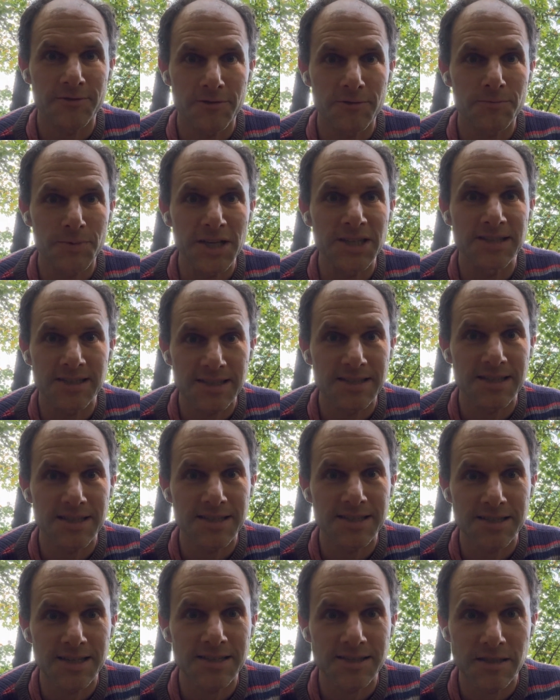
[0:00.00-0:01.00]
pieces of the
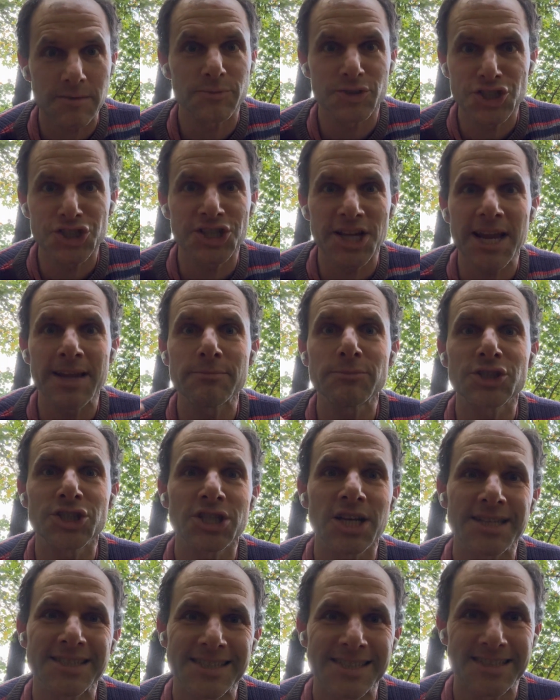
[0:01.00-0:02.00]
system. Shame
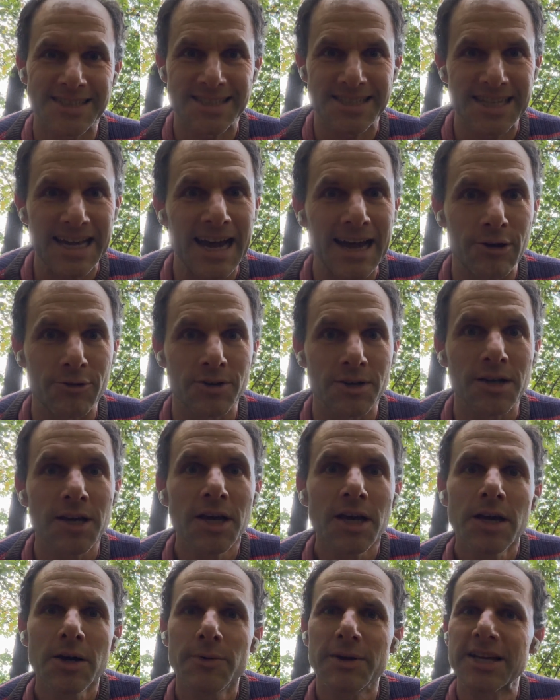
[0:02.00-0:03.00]
shuts us down.
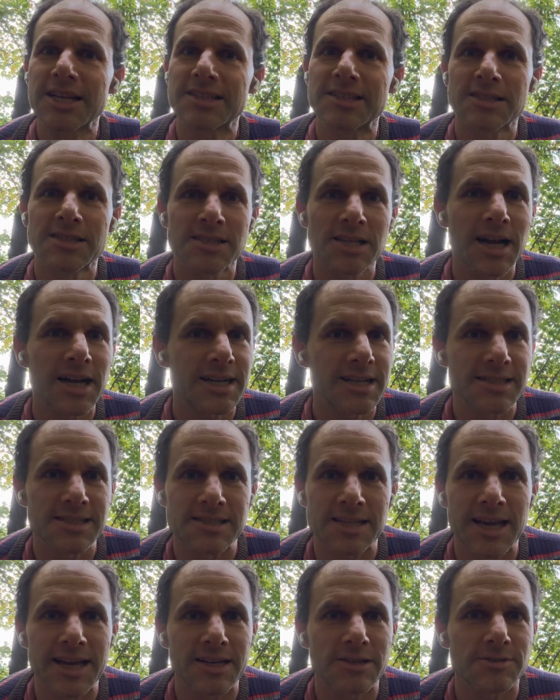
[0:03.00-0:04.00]
We get stuck in
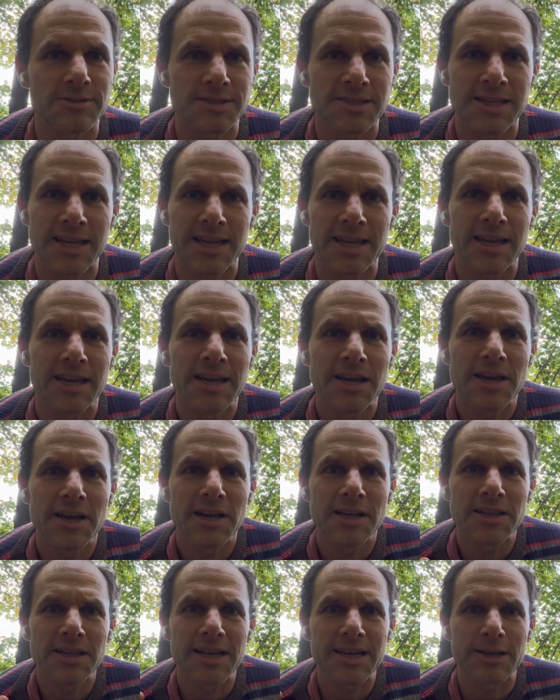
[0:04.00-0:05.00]
cycles like
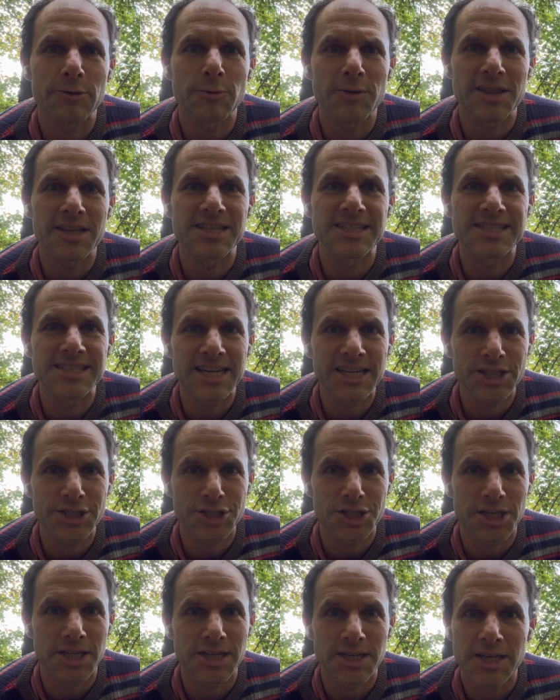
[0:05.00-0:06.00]
with
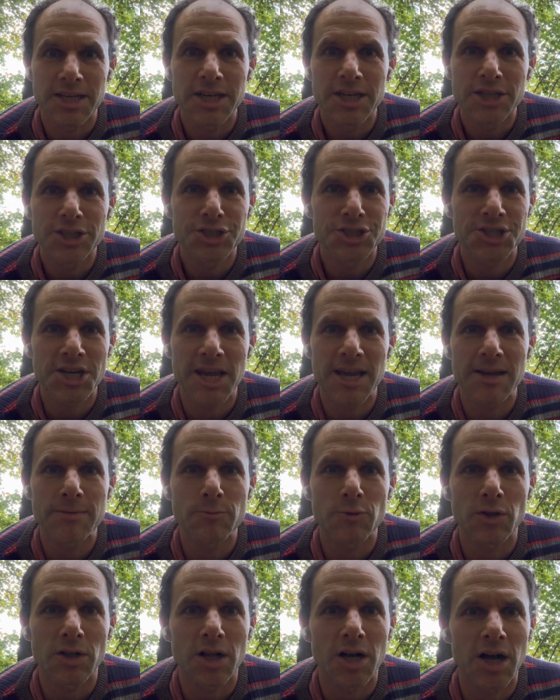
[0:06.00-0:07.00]
addiction. Shame
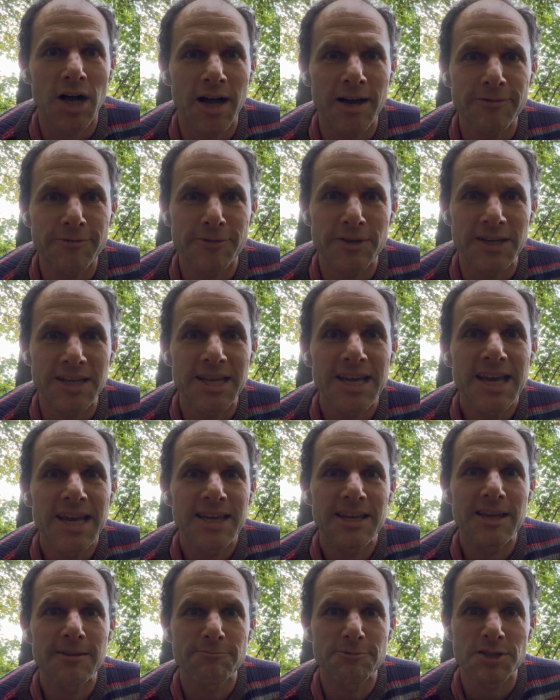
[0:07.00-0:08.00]
will often
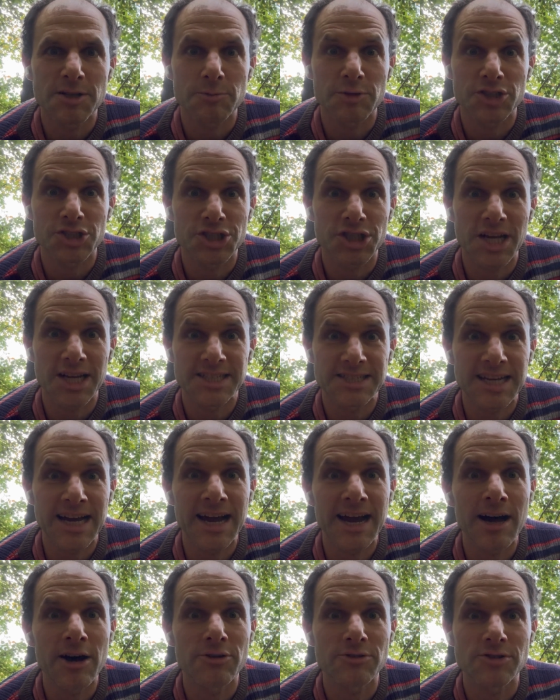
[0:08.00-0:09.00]
keep someone shut
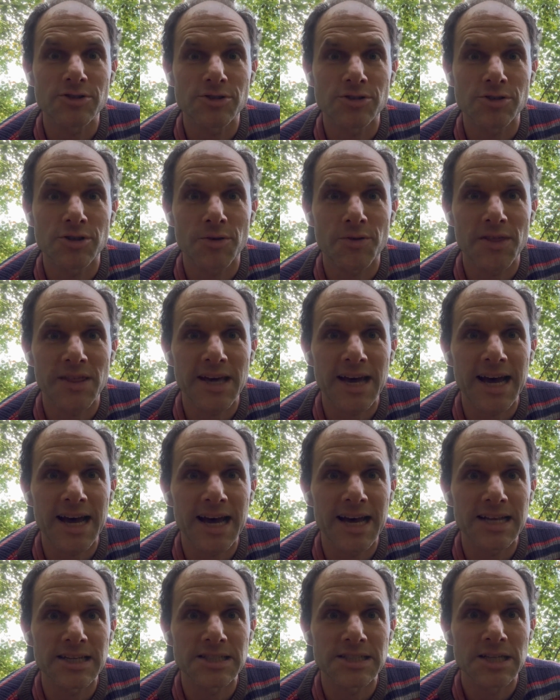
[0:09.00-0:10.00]
down so
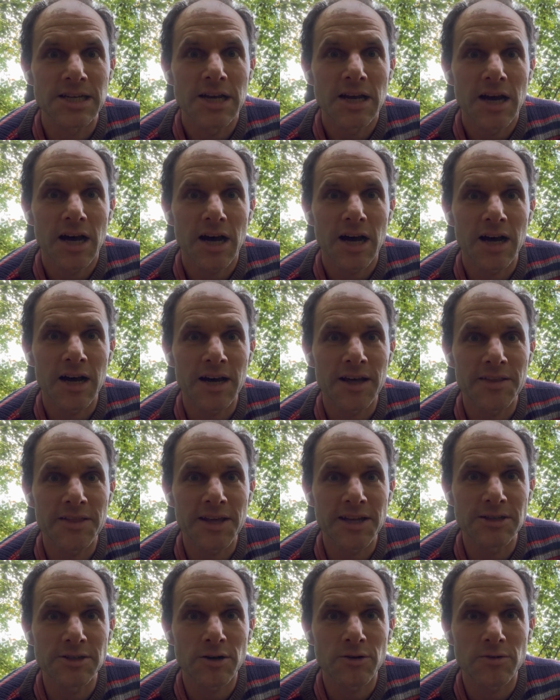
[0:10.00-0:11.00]
that
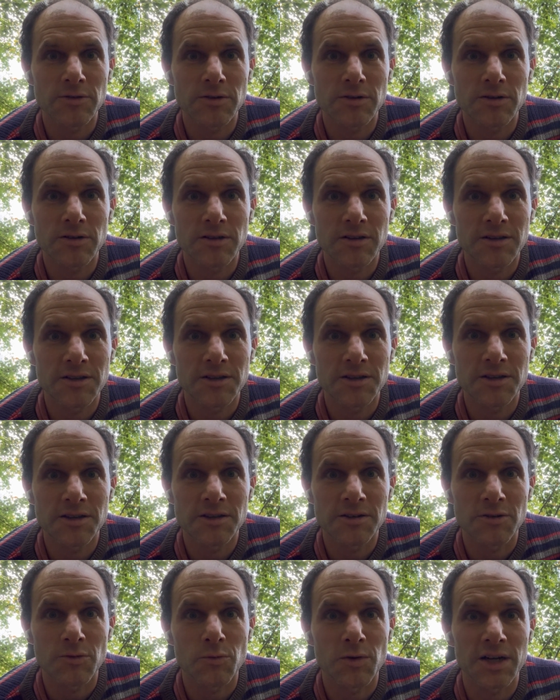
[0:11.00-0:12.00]
they don't
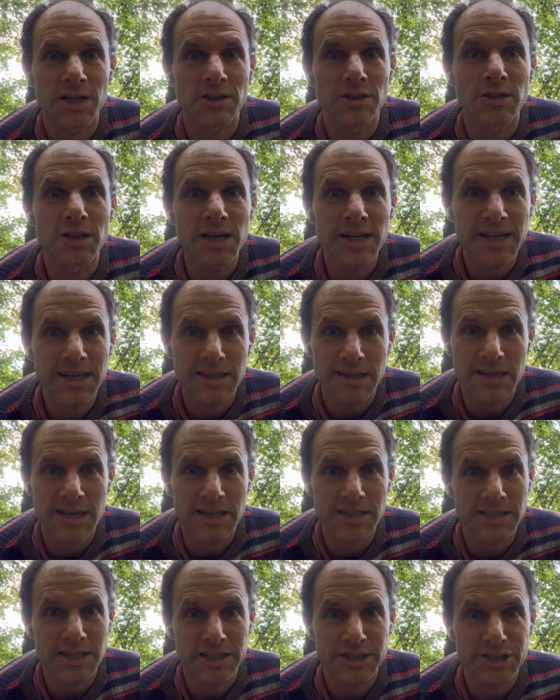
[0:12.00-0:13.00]
want to look at the
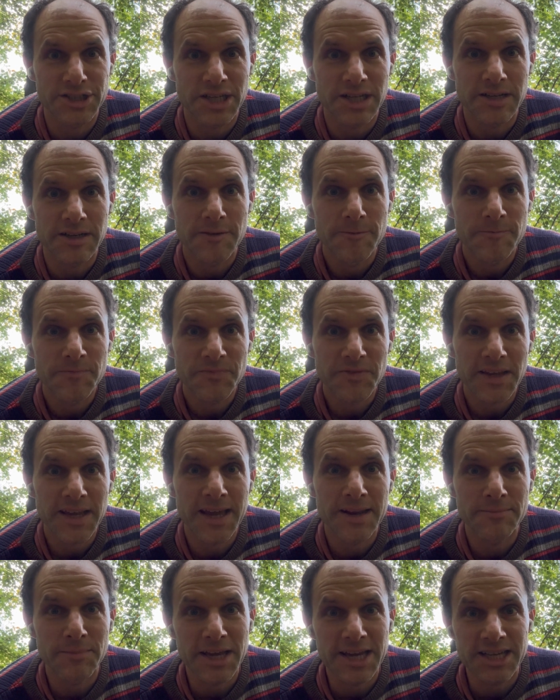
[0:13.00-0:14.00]
addiction
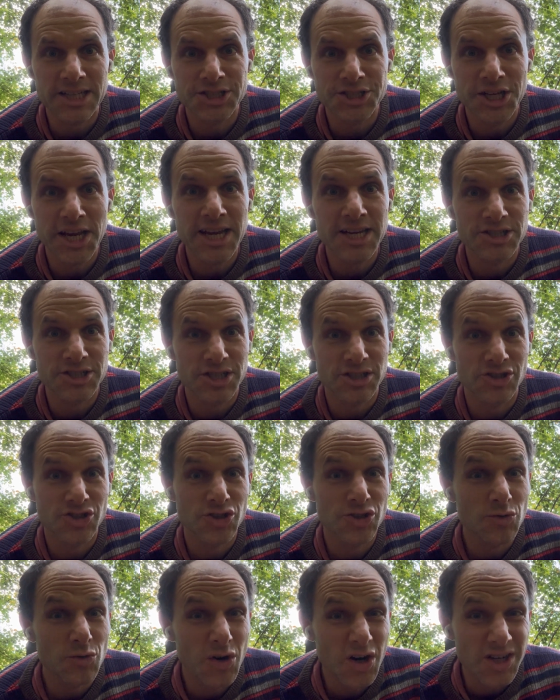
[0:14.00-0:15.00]
and make a change. It's
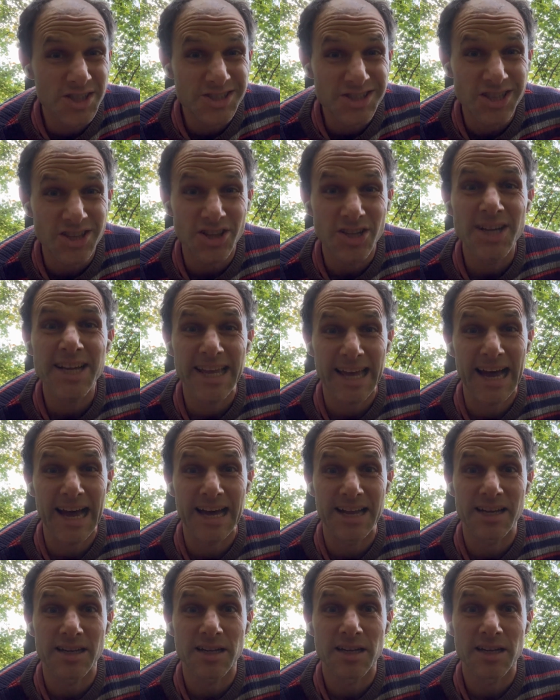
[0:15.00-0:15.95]
too hard to look at.